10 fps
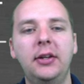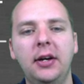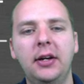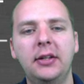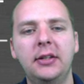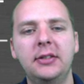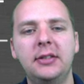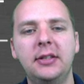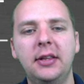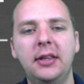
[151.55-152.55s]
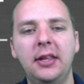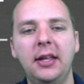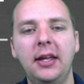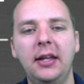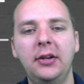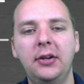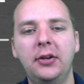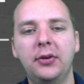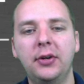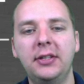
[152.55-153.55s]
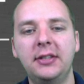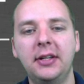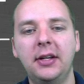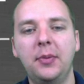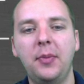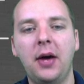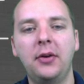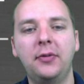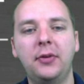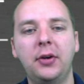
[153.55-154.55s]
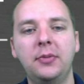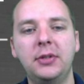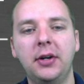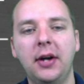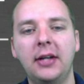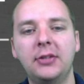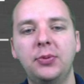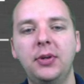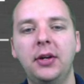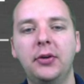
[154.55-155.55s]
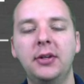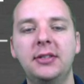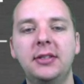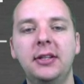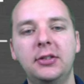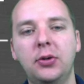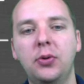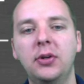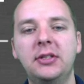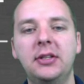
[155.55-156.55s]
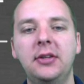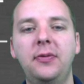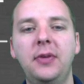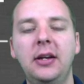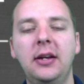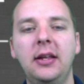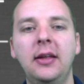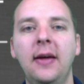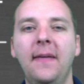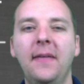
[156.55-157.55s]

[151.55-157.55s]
does the increase in amount of terms here as we increase these towards infinity,